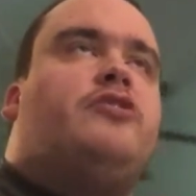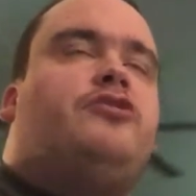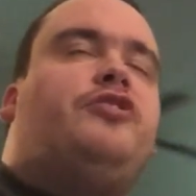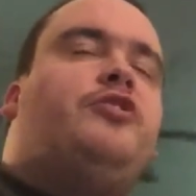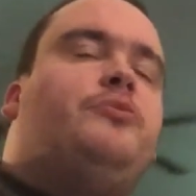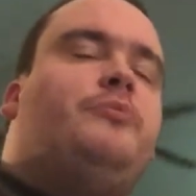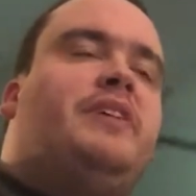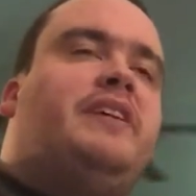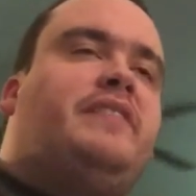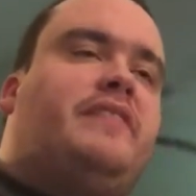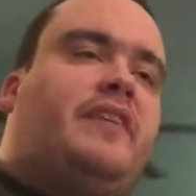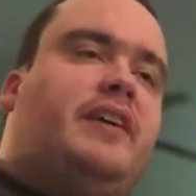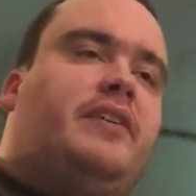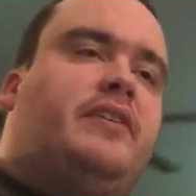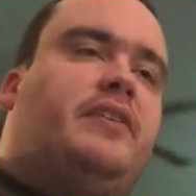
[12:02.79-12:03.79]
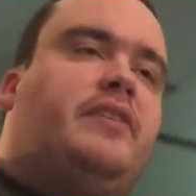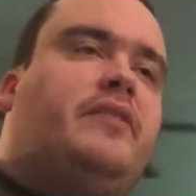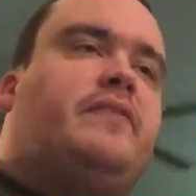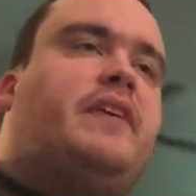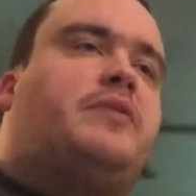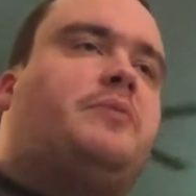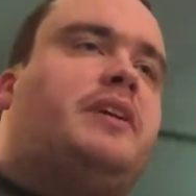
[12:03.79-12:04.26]
2 minutes later,
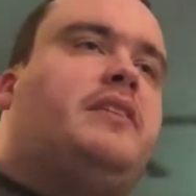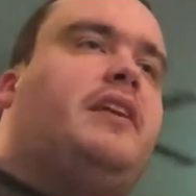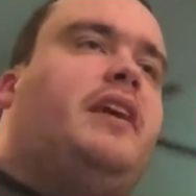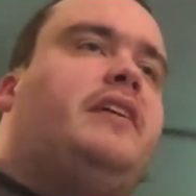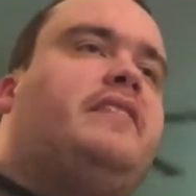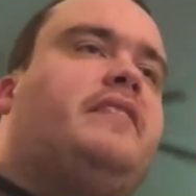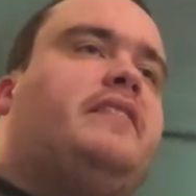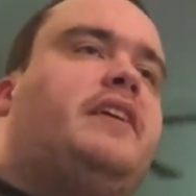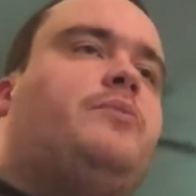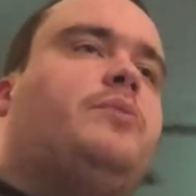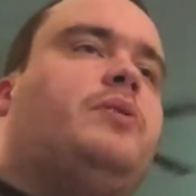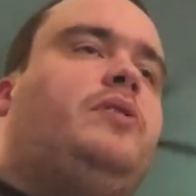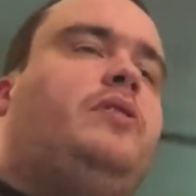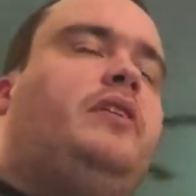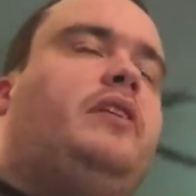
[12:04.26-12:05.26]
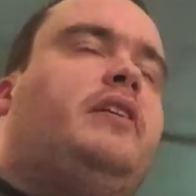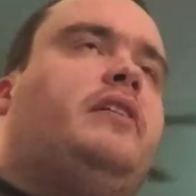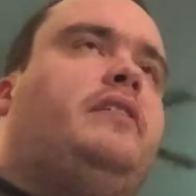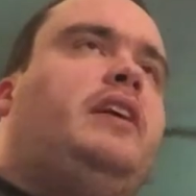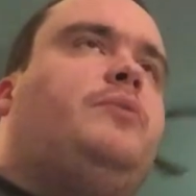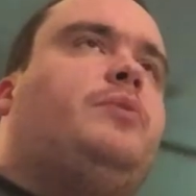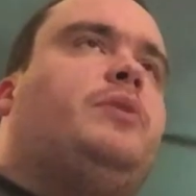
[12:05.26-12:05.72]
they realized that they were
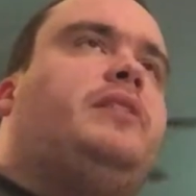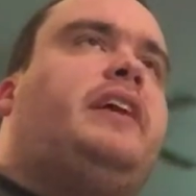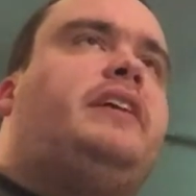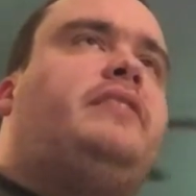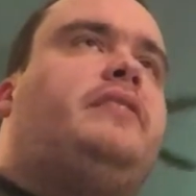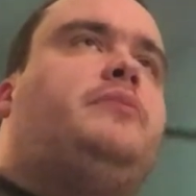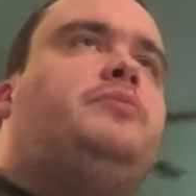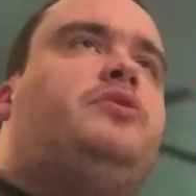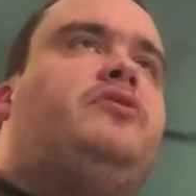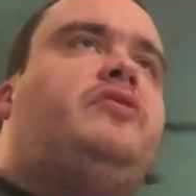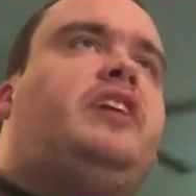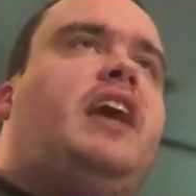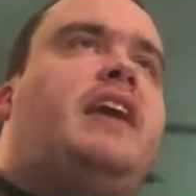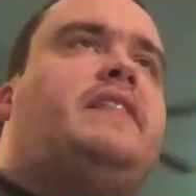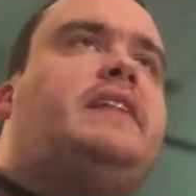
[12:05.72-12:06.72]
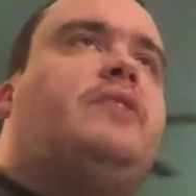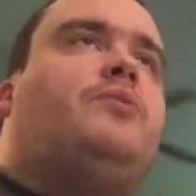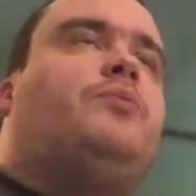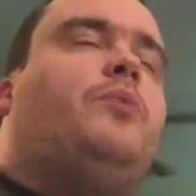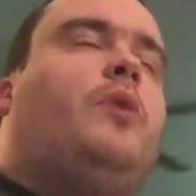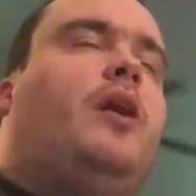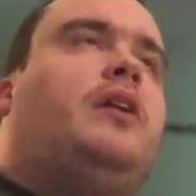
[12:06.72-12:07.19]
late to the movie, and they
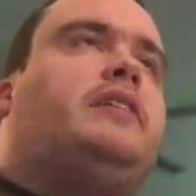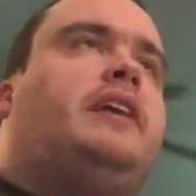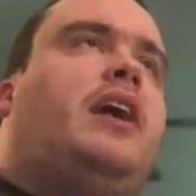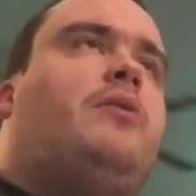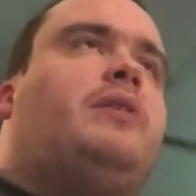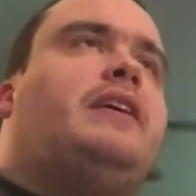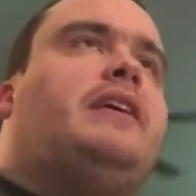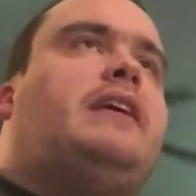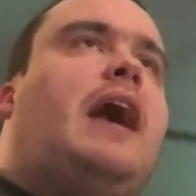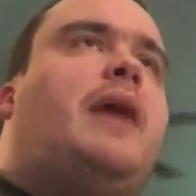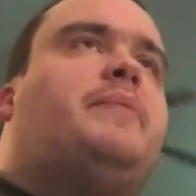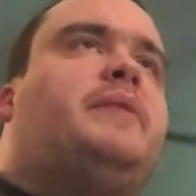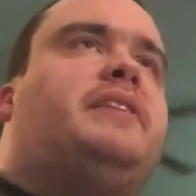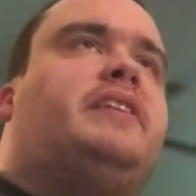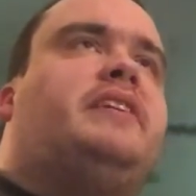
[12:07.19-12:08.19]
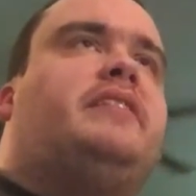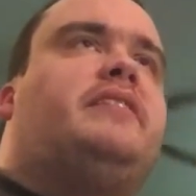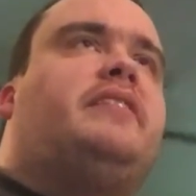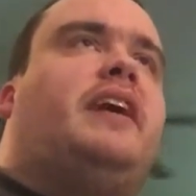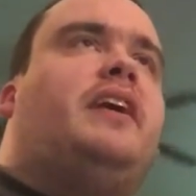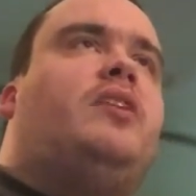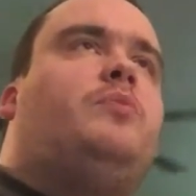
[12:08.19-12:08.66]
walked out yapping the
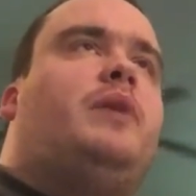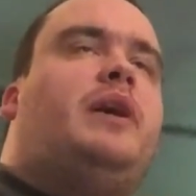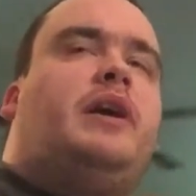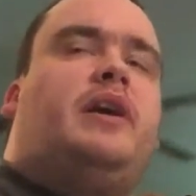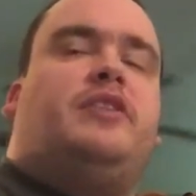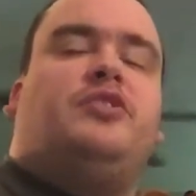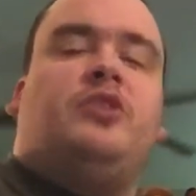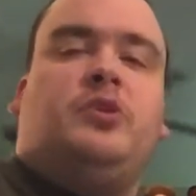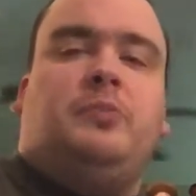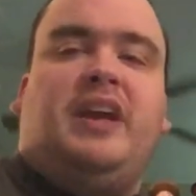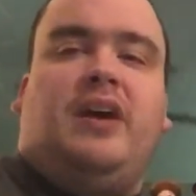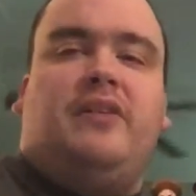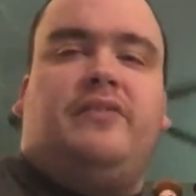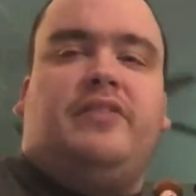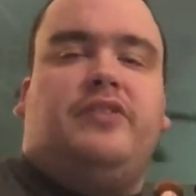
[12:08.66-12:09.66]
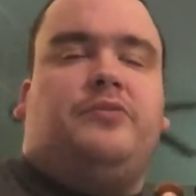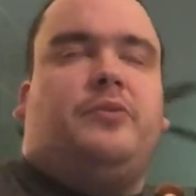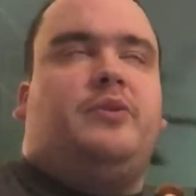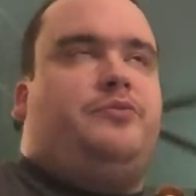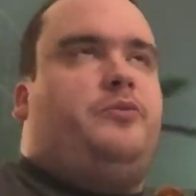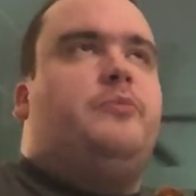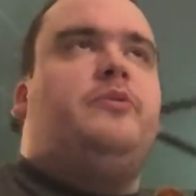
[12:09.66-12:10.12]
entire way and took me out of this
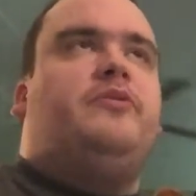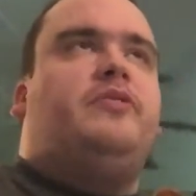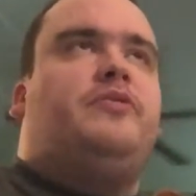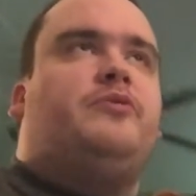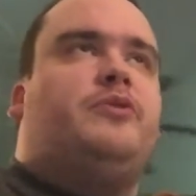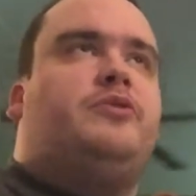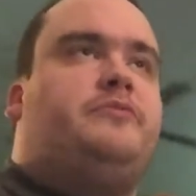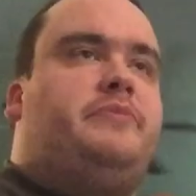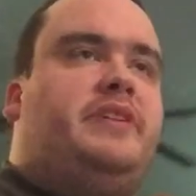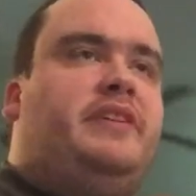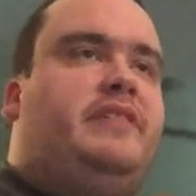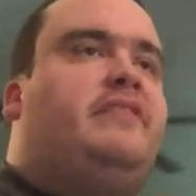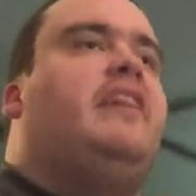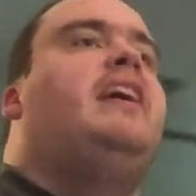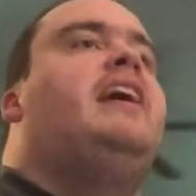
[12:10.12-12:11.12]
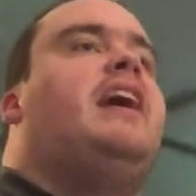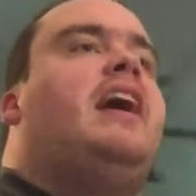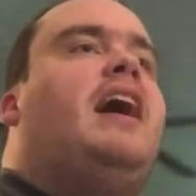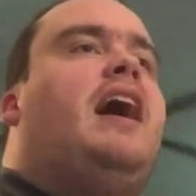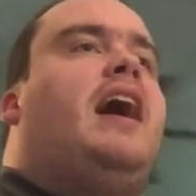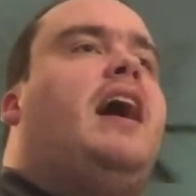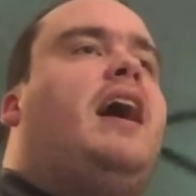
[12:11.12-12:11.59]
wonderful movie for 2 minutes.
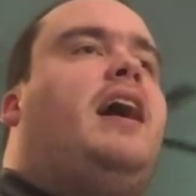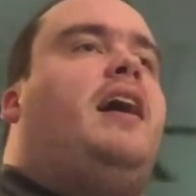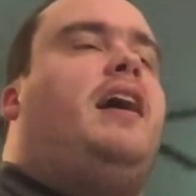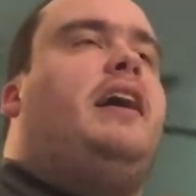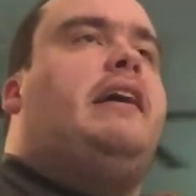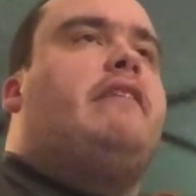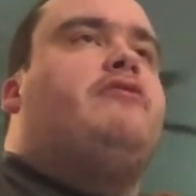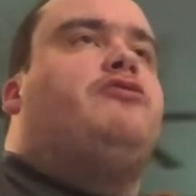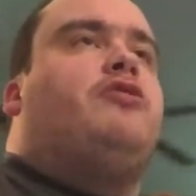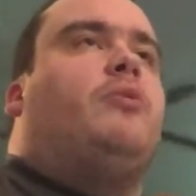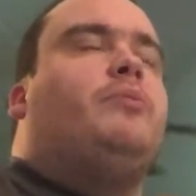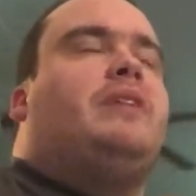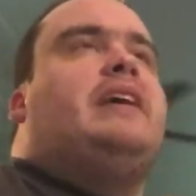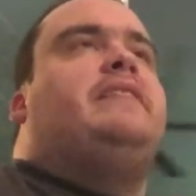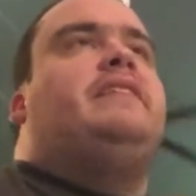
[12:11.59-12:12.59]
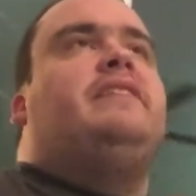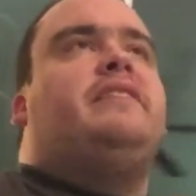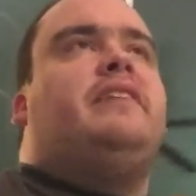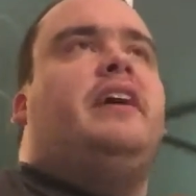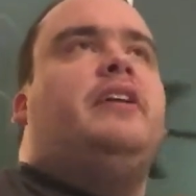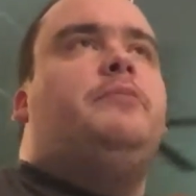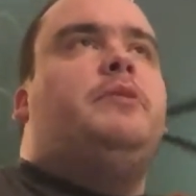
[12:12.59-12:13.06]
I don't like these
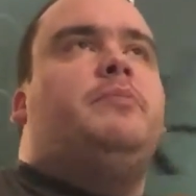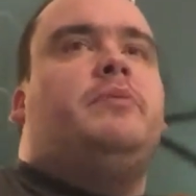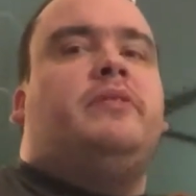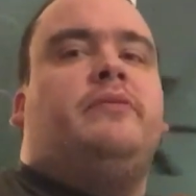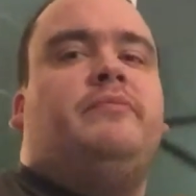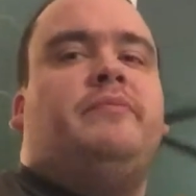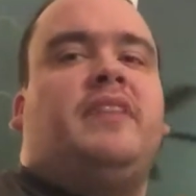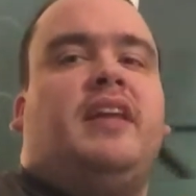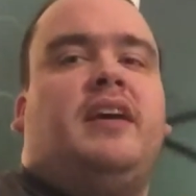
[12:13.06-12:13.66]
kind of people.